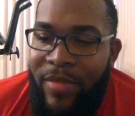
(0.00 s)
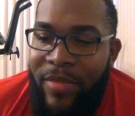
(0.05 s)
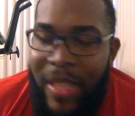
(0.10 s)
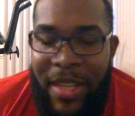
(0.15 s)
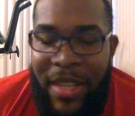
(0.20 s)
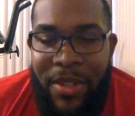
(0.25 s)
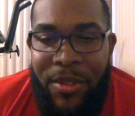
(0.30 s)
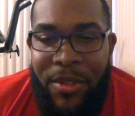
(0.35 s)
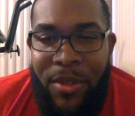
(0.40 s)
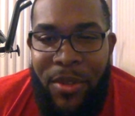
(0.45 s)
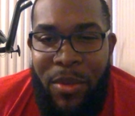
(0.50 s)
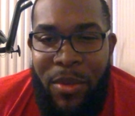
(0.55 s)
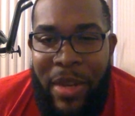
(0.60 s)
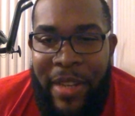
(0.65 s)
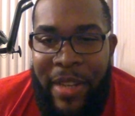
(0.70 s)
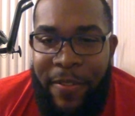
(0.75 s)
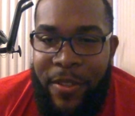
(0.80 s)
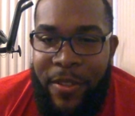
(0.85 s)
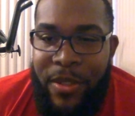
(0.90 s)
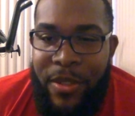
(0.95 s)
I don't know
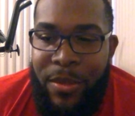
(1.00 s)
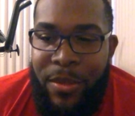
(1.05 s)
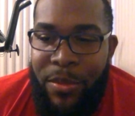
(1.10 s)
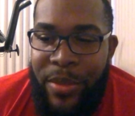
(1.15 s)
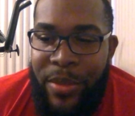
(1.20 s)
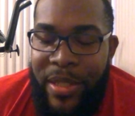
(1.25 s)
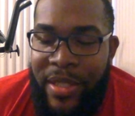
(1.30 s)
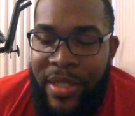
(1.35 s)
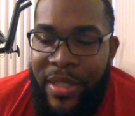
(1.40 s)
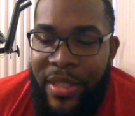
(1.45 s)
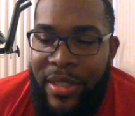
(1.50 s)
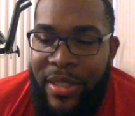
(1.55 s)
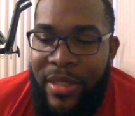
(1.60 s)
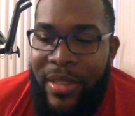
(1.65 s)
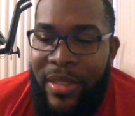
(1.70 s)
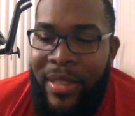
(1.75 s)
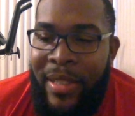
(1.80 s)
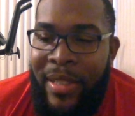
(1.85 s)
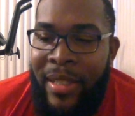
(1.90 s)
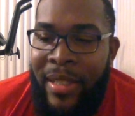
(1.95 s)
why. For some reason,
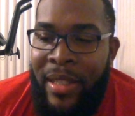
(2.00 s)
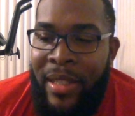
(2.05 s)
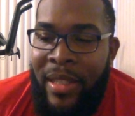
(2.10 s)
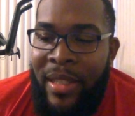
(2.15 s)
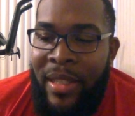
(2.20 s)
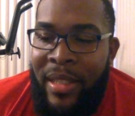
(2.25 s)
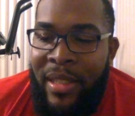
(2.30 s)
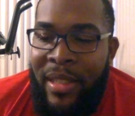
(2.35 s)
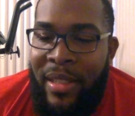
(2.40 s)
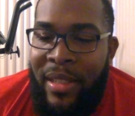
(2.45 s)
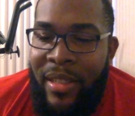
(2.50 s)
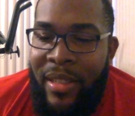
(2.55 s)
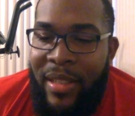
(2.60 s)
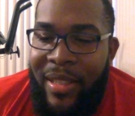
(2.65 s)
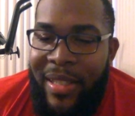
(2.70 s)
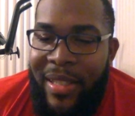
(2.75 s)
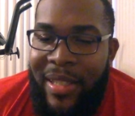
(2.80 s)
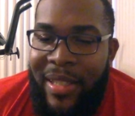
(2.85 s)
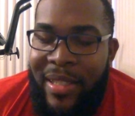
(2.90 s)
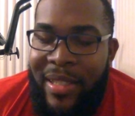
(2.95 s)

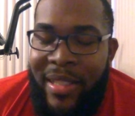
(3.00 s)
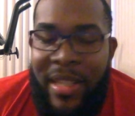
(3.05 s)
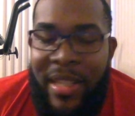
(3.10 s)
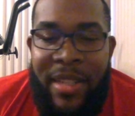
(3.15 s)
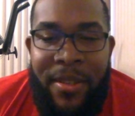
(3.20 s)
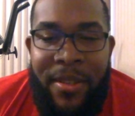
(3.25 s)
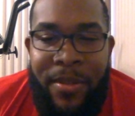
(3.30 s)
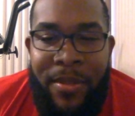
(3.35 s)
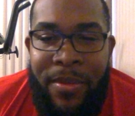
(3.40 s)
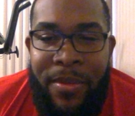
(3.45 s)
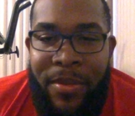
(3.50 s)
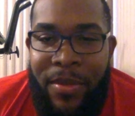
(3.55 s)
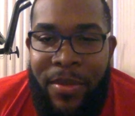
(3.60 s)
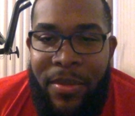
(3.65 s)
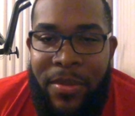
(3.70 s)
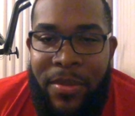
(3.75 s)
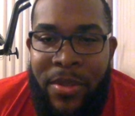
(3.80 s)
instead of